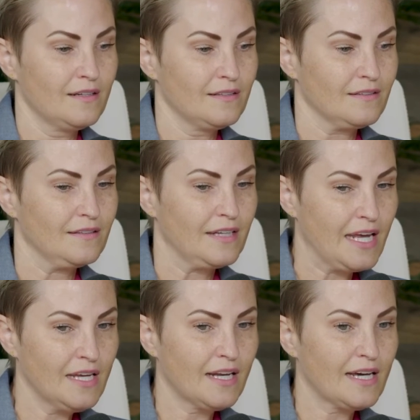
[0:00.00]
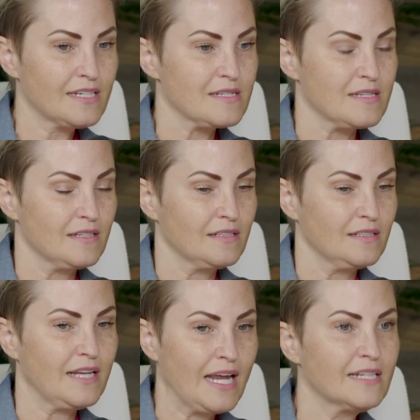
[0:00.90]
Nate
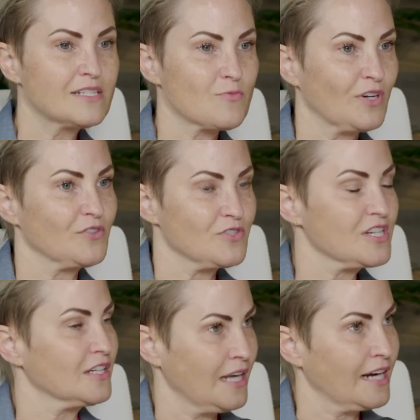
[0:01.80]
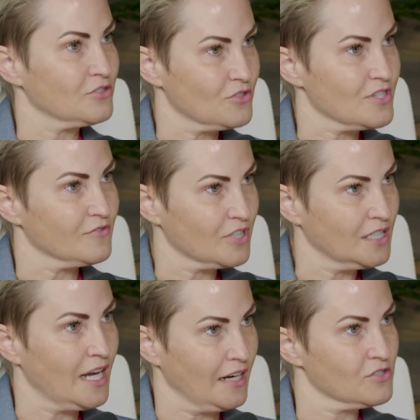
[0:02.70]
is one of those connectors of
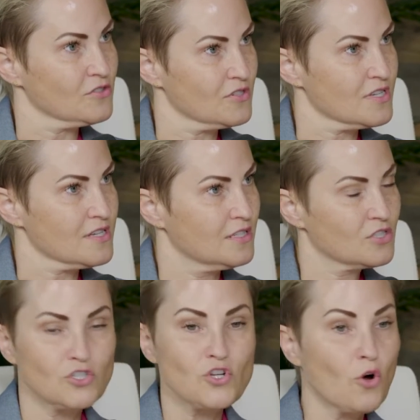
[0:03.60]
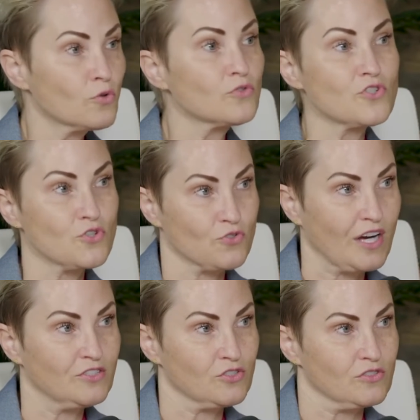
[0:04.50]
connectors to total
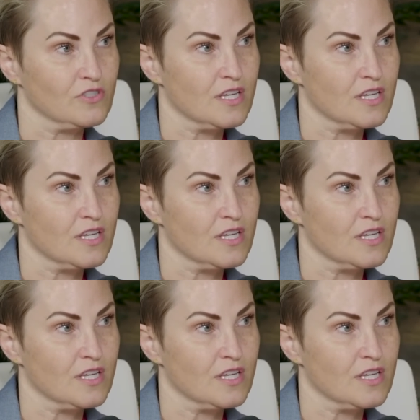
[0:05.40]
strangers.